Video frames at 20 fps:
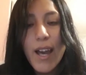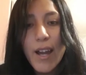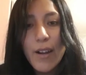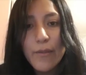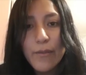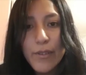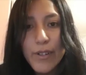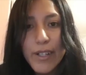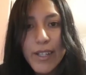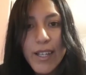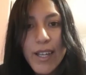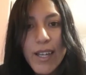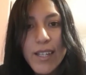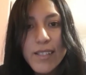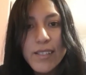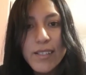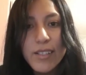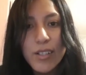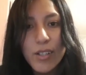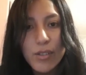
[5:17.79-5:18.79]

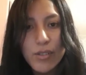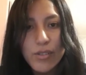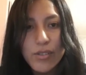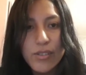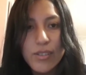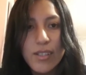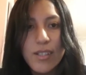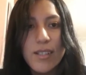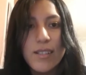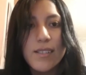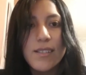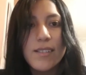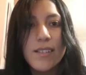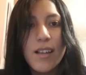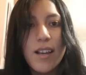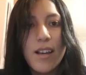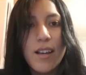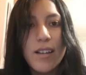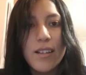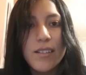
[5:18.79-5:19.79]
affricate consonants,
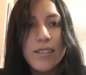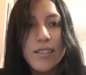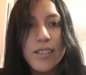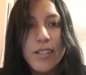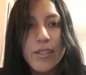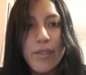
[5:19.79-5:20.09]
and